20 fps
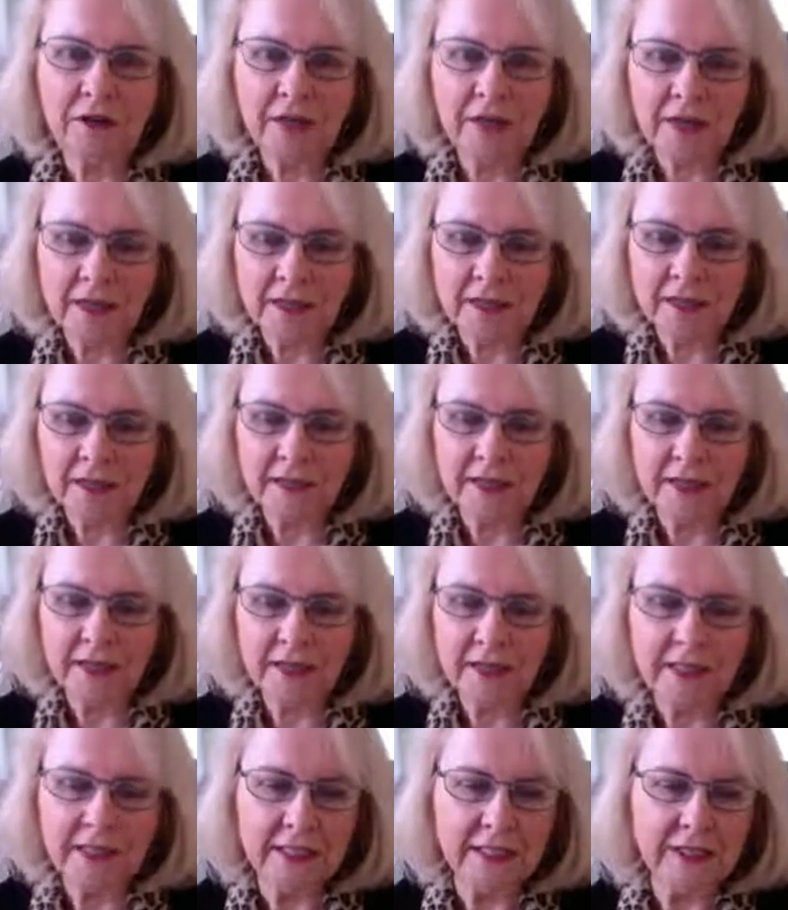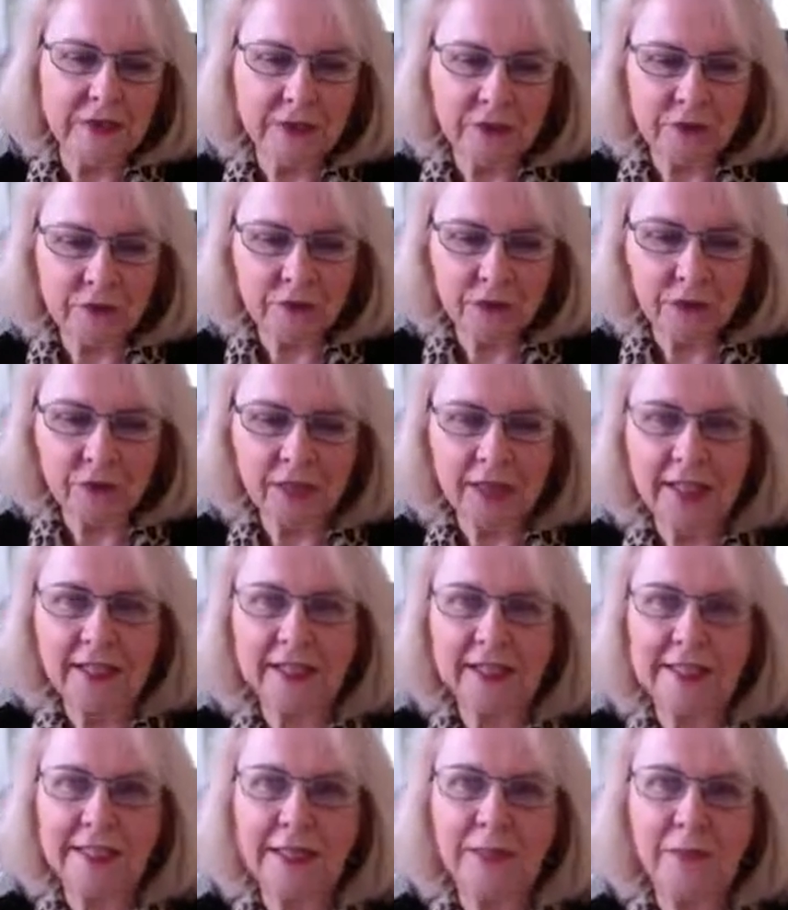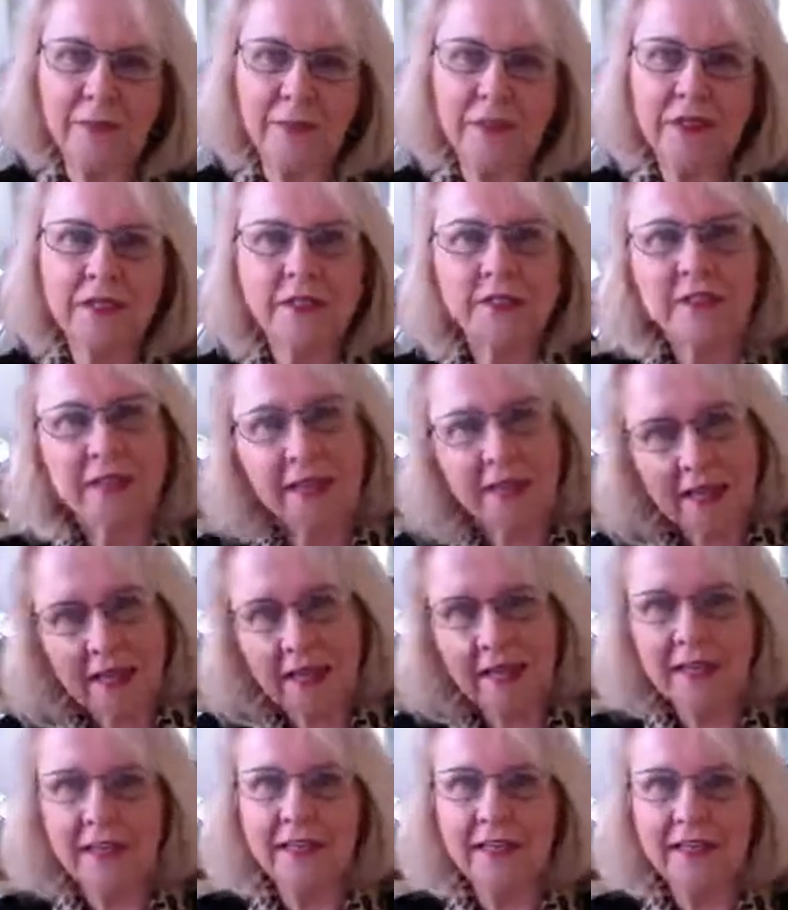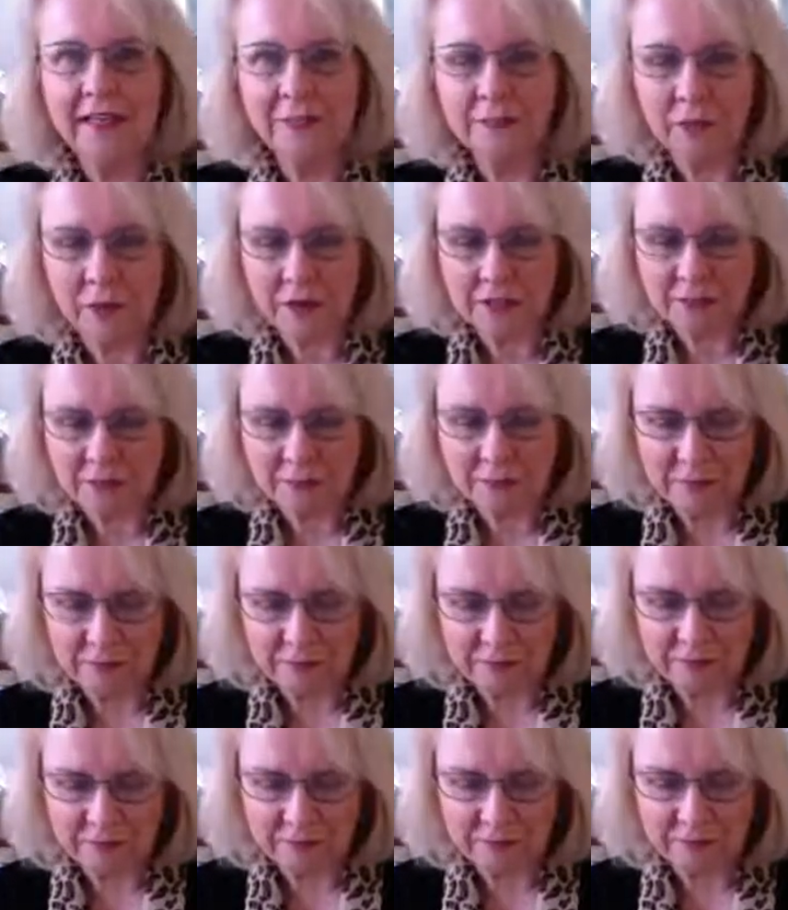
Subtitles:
And they need to look at someone to say, hey, it is possible.